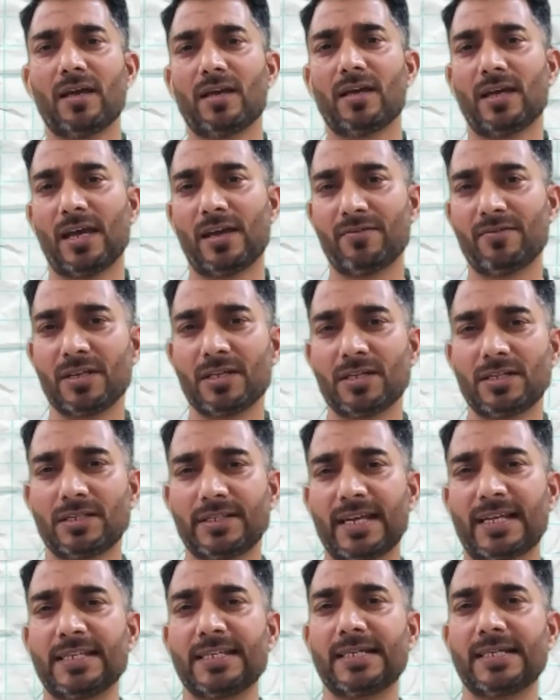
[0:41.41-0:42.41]
having
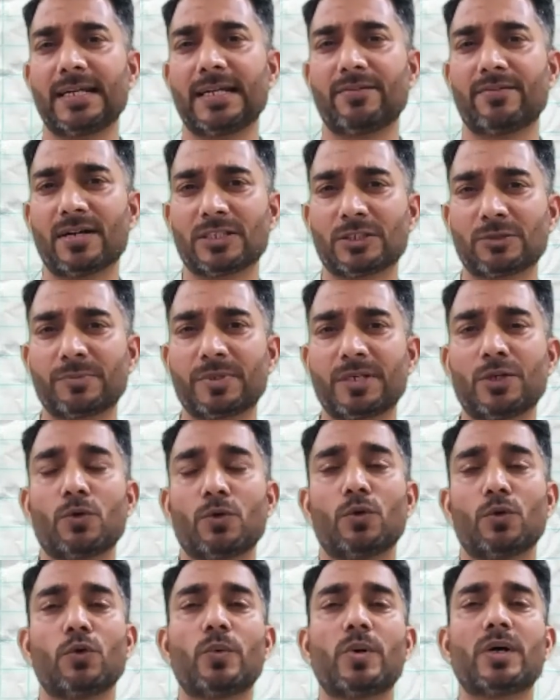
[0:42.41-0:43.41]
technical advancement
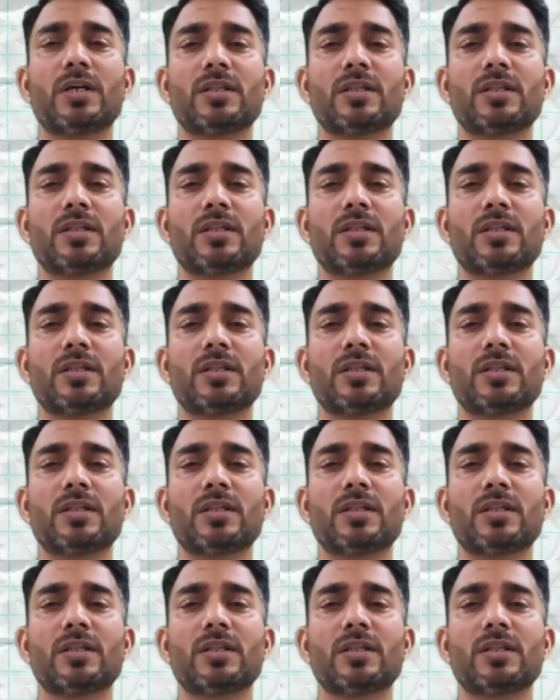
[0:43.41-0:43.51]
over